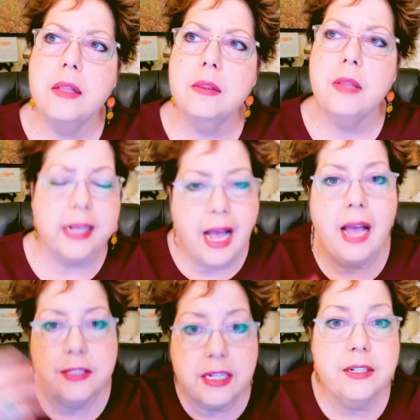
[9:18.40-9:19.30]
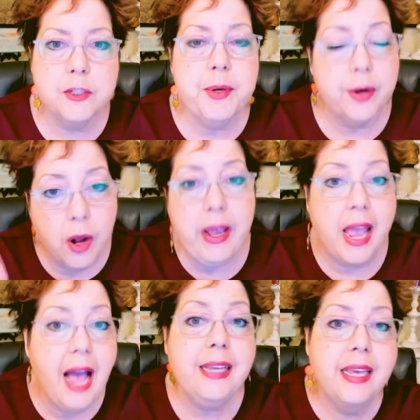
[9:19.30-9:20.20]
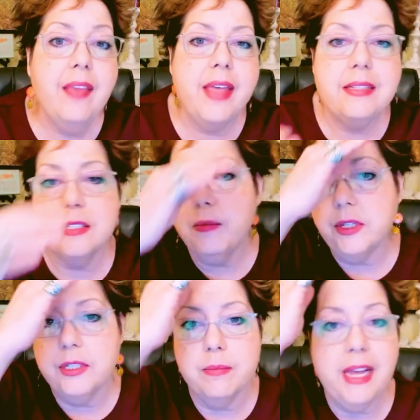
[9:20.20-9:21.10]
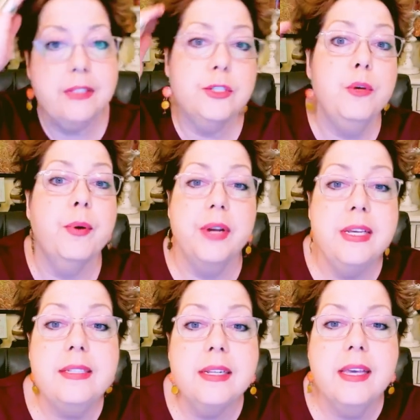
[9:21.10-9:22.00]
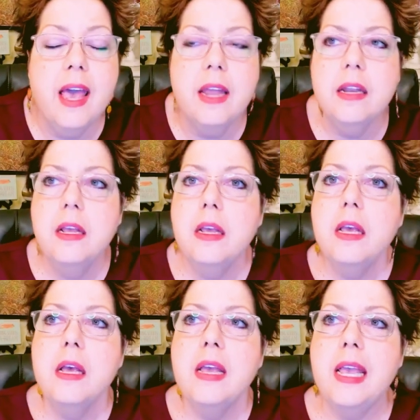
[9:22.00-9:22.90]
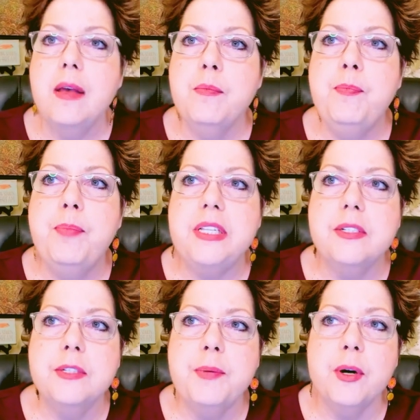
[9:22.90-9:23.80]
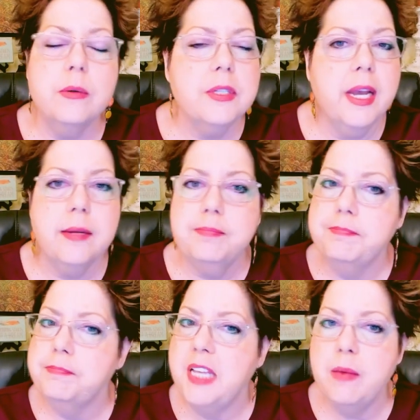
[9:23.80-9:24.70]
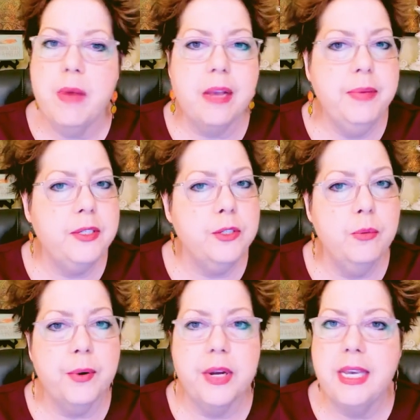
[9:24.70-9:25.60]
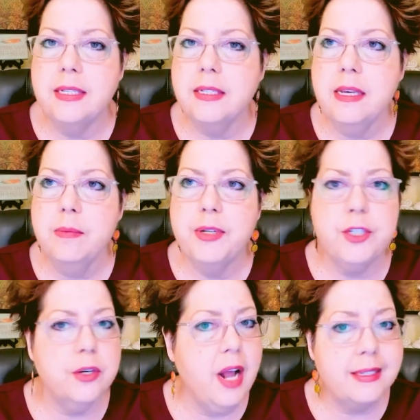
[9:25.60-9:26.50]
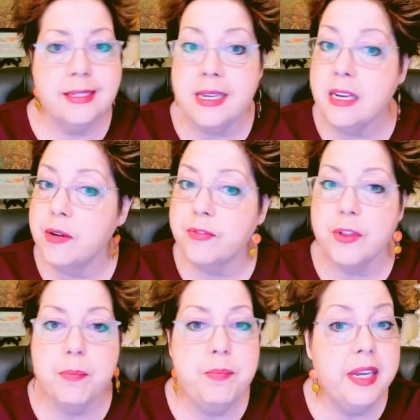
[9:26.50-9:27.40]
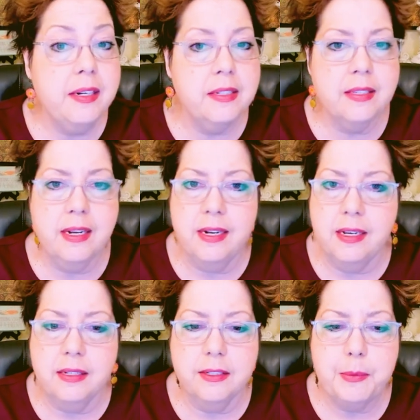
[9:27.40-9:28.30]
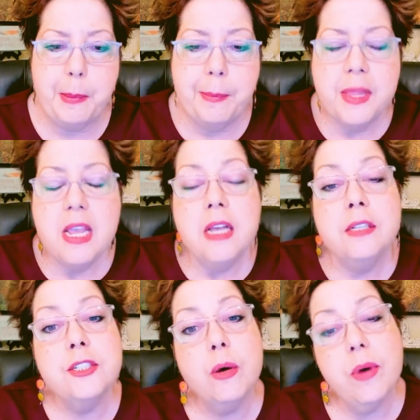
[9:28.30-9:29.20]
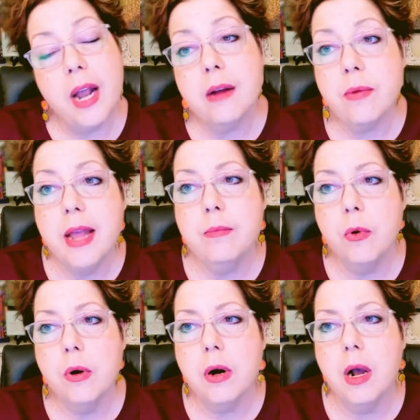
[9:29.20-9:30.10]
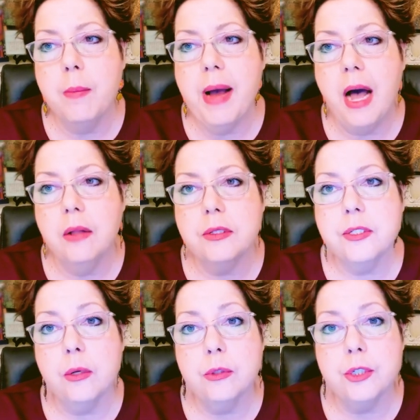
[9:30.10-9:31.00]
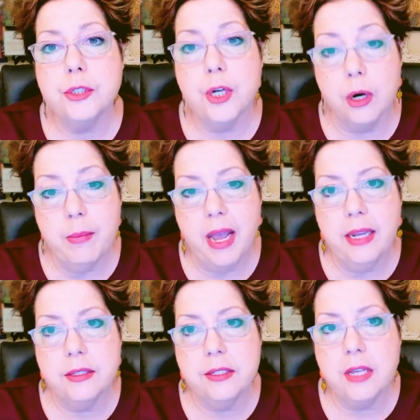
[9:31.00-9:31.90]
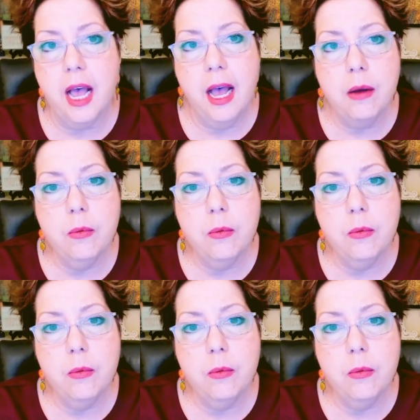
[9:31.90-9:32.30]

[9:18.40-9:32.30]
like I said to Spirit, okay, I get that symbolism. That's super easy to get. But Spirit was like, it might be super easy, but you're not seeing it for the bigness that it is. So when I read more about soldier termites, I